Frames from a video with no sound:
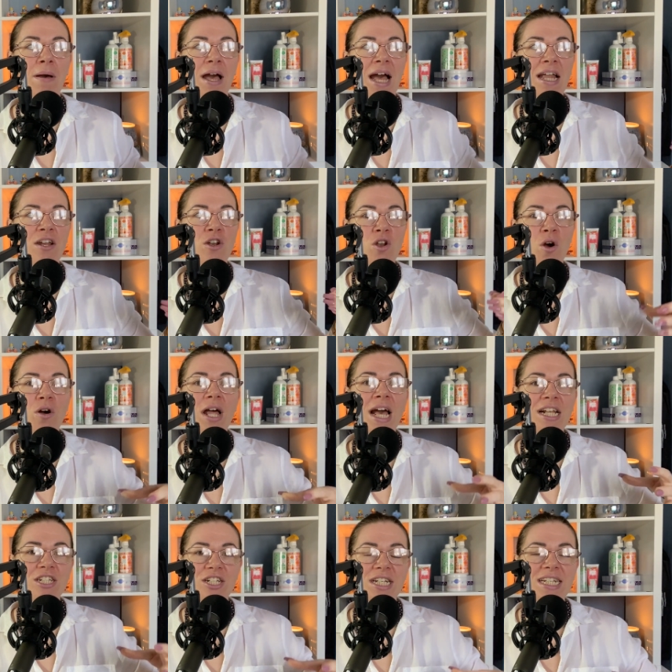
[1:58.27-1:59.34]
and not
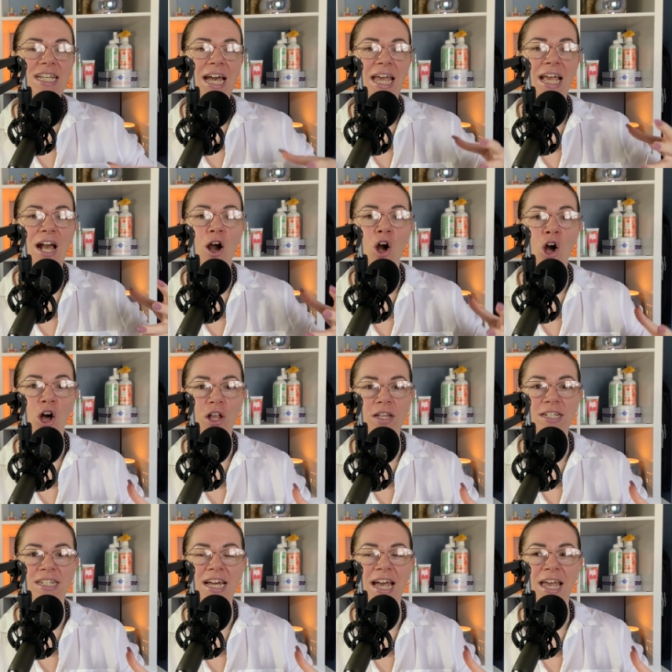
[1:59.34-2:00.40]
actually take a
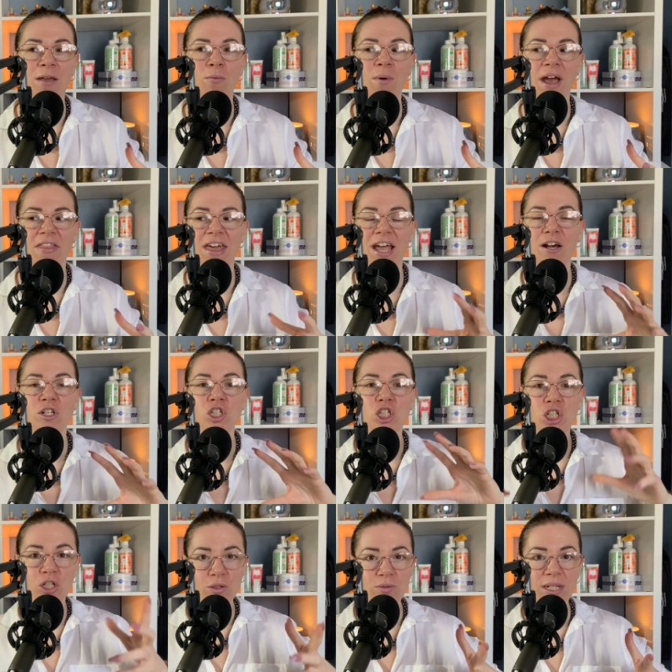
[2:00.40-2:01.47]
holiday where they are
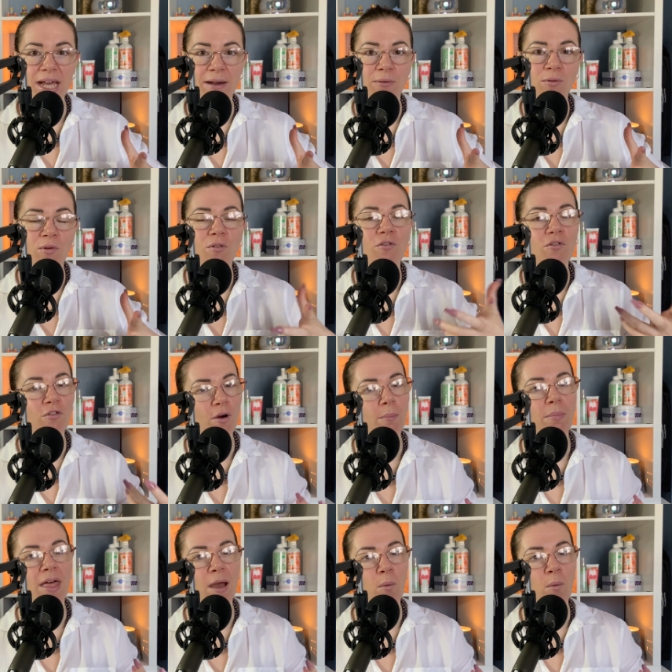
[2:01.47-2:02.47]
tuned out from their